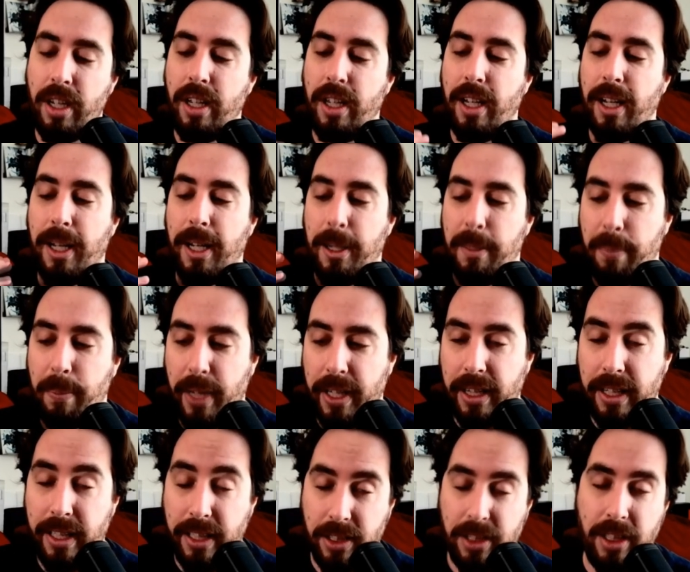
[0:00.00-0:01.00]
Uh, but
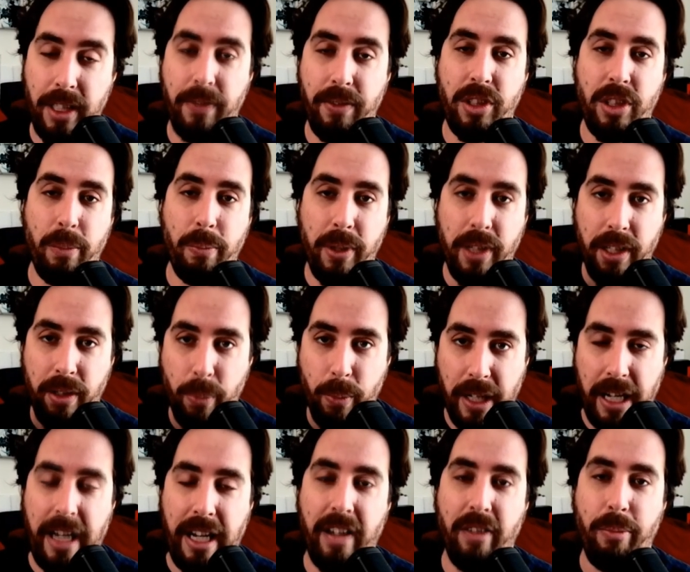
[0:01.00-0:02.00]
this seems to be what
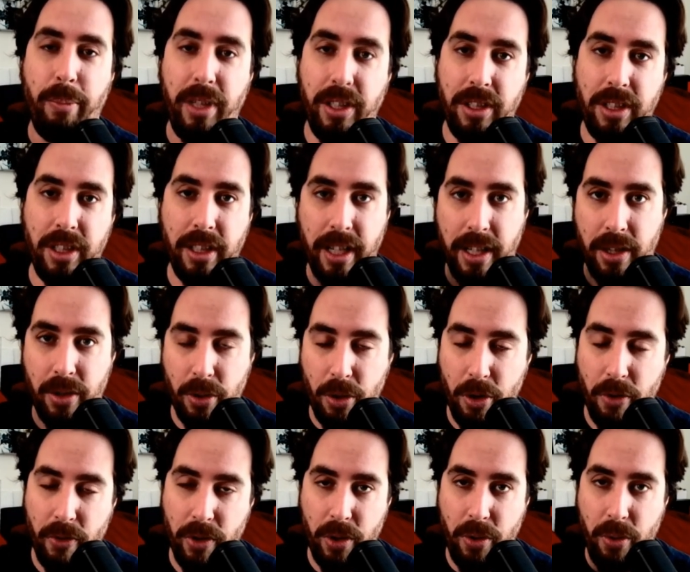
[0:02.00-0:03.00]
I have pieced together
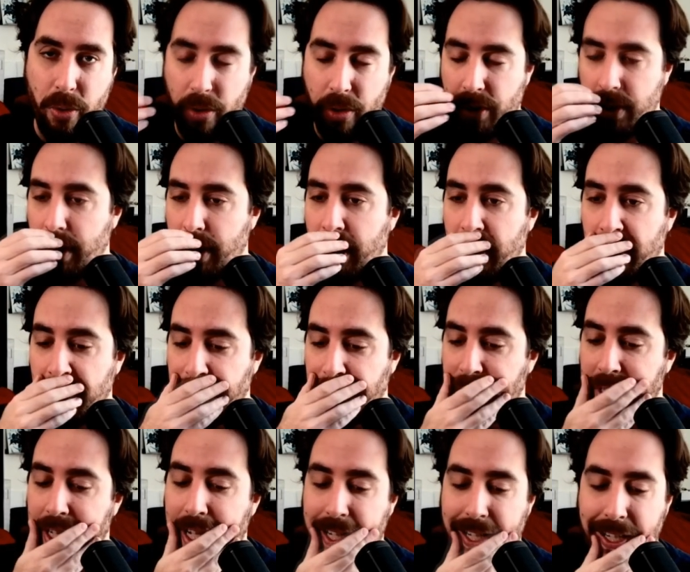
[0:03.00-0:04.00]
over the course of
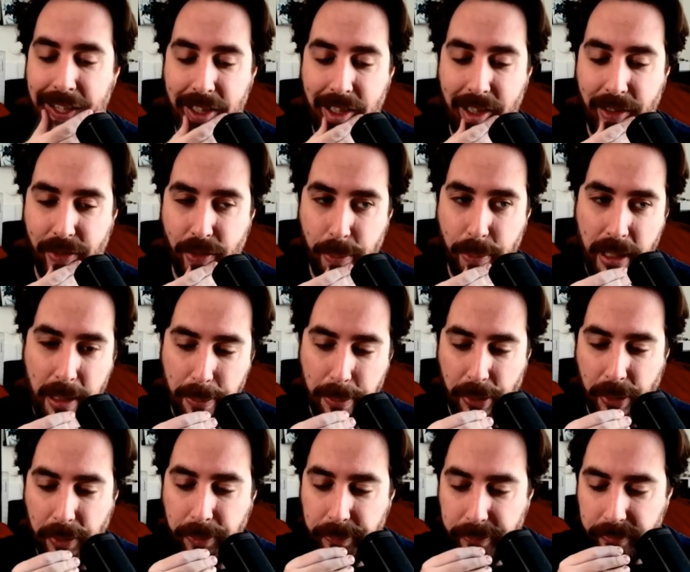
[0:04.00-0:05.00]
talking to different
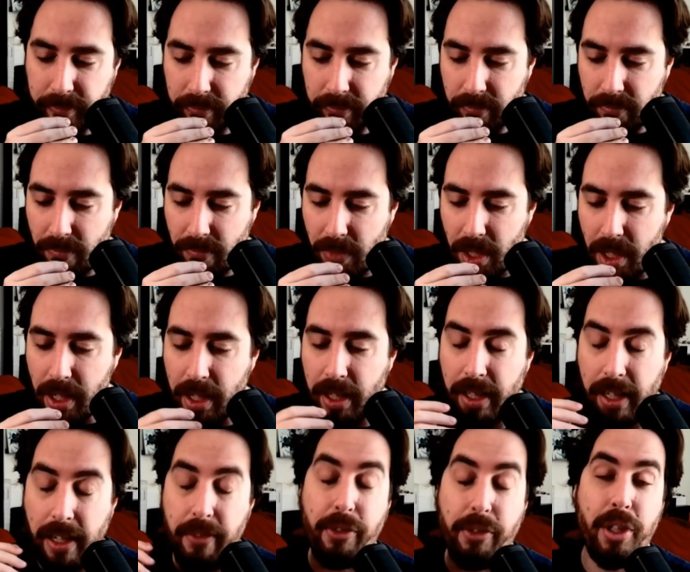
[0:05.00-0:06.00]
people. Uh,
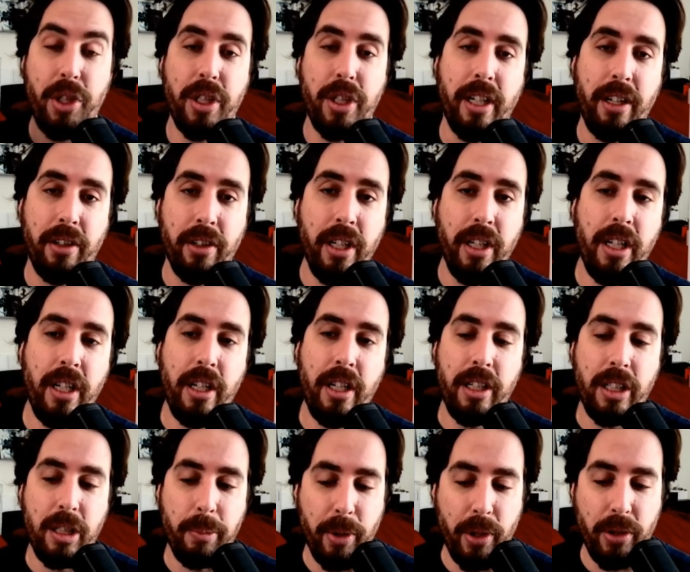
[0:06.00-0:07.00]
I've reached out
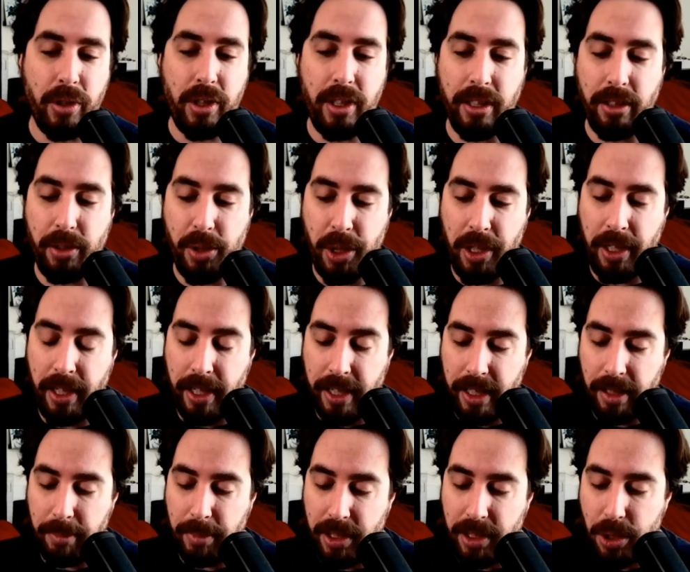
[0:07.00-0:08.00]
to both CLG and
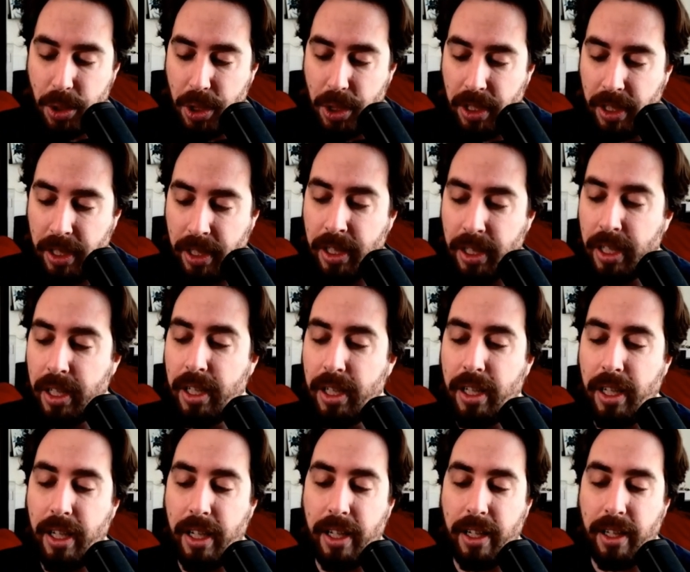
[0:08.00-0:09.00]
MSG
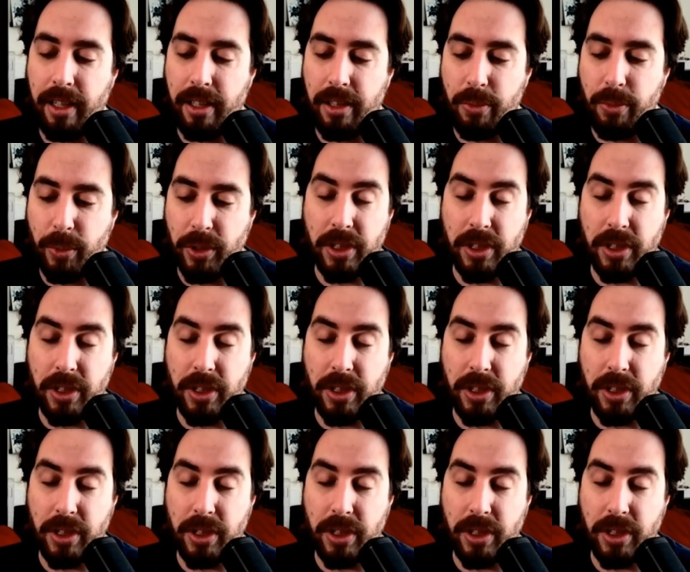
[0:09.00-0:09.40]
and was